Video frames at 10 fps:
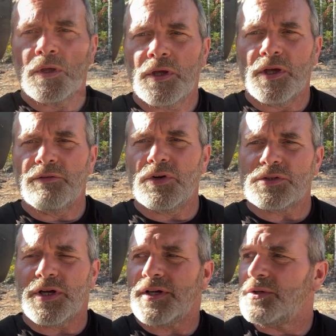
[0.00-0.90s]
Hey
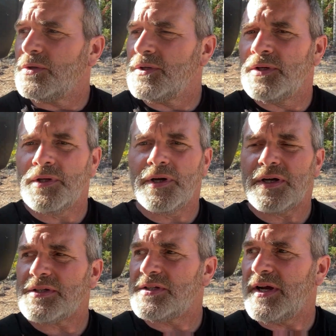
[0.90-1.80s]
folks, how you doing?
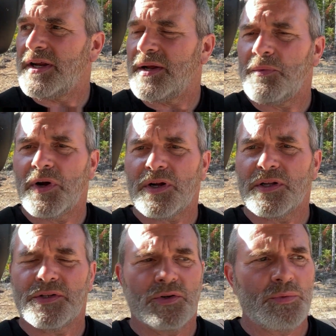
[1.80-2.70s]
I decided I'm not
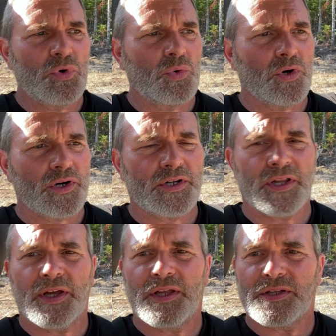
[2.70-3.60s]
gonna do any more work
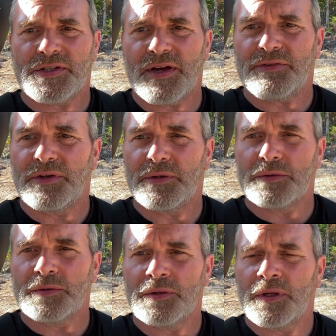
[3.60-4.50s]
today, this
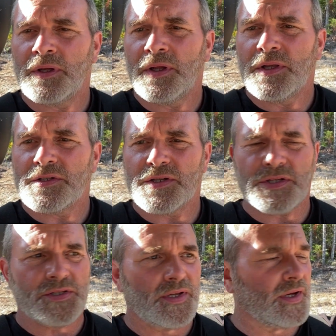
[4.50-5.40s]
afternoon. It's
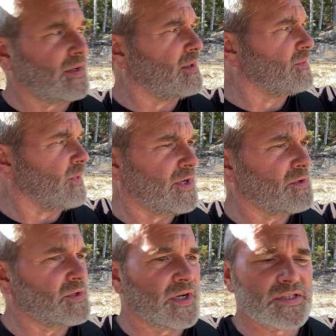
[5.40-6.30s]
just way
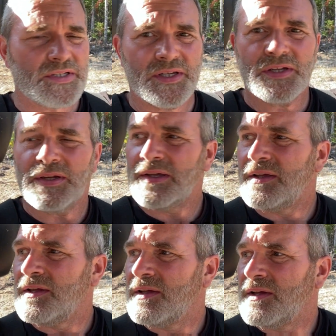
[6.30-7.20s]
too dusty.
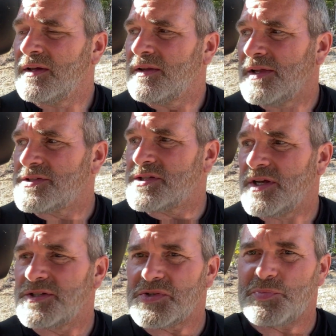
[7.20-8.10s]
The
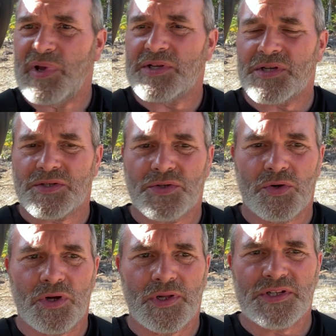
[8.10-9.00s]
sun just bakes the
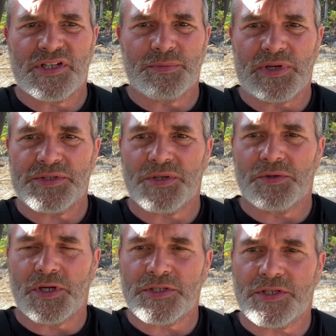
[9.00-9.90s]
soil and it just makes it so
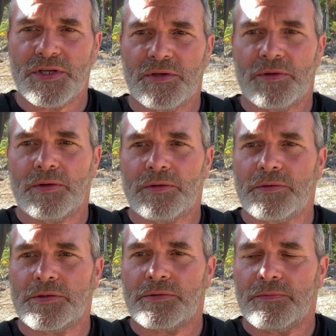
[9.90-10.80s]
dusty. You
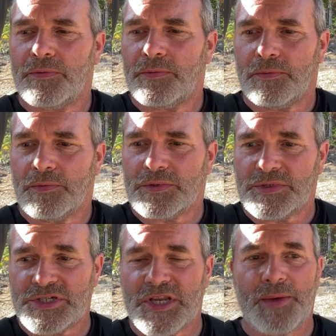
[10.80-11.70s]
just
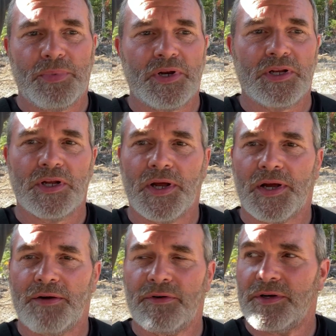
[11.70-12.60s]
step in it and you get
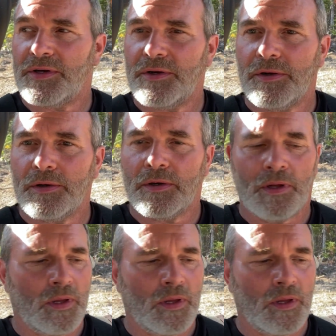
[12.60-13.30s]
covered in dirt.